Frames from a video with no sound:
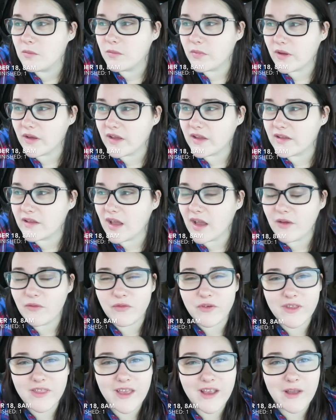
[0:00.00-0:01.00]
but I
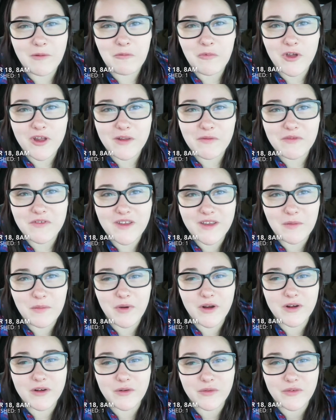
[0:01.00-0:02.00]
feel like I'm not even taking
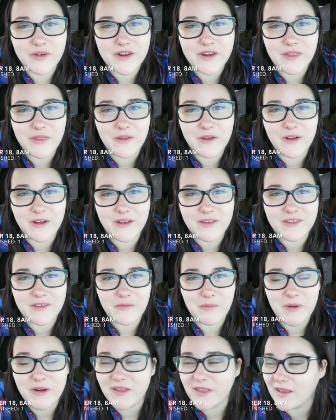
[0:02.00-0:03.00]
part in a readathon because
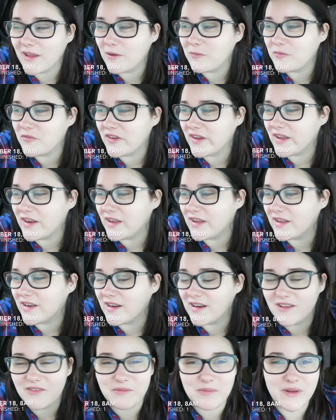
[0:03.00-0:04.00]
I've barely updated
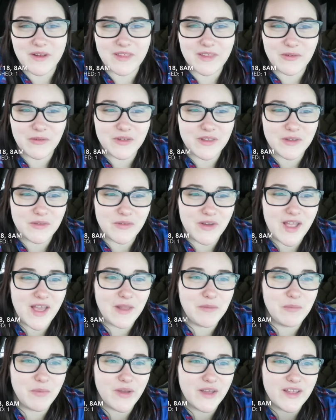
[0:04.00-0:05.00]
and I've barely really
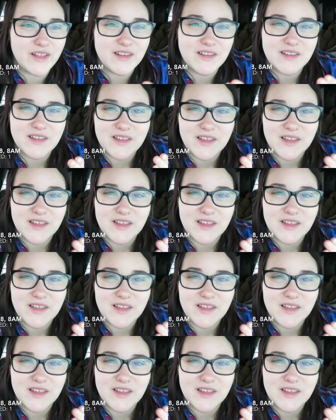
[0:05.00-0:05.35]
read, but